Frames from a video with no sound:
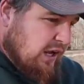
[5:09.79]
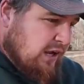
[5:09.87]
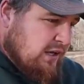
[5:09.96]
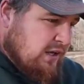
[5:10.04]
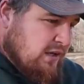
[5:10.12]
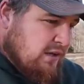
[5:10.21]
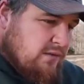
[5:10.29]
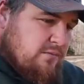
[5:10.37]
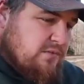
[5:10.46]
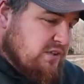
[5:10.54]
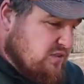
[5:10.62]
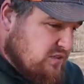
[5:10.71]
And uh,
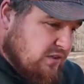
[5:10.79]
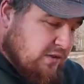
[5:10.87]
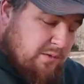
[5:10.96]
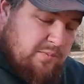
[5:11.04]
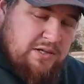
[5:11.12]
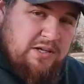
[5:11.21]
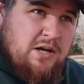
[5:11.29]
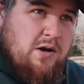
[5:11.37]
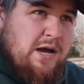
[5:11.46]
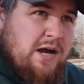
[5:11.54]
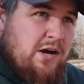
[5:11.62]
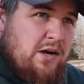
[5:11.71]
just a little bit ago,
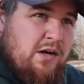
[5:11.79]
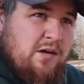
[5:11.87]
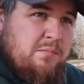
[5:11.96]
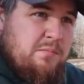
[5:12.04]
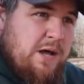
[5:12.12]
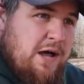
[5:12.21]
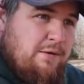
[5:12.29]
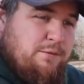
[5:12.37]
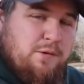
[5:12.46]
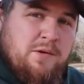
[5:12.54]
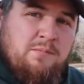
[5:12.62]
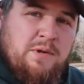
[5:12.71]
I heard an
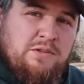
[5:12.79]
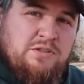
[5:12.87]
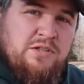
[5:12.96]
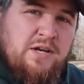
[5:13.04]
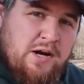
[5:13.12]
awful commotion.